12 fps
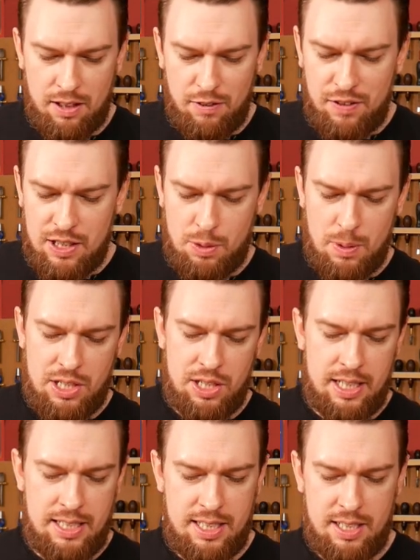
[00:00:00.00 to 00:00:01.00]
And the first
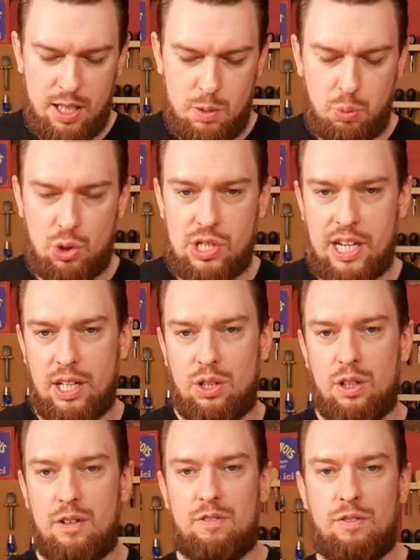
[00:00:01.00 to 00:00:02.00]
question is Is this project
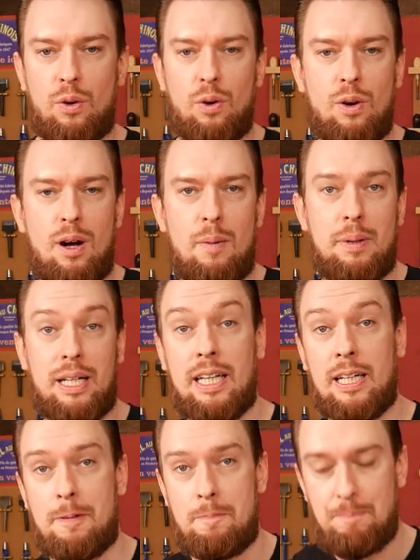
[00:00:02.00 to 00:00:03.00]
good for a
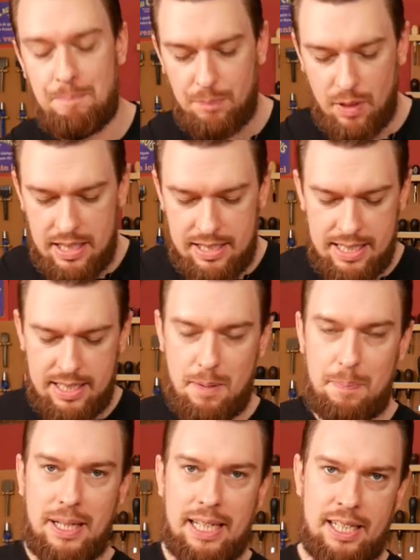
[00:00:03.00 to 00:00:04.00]
beginner? is this a
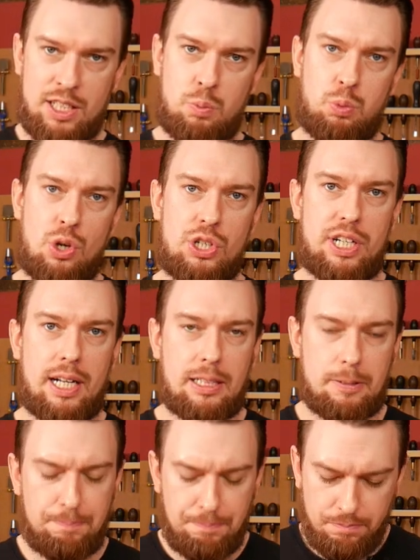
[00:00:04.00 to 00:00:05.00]
beginner's project?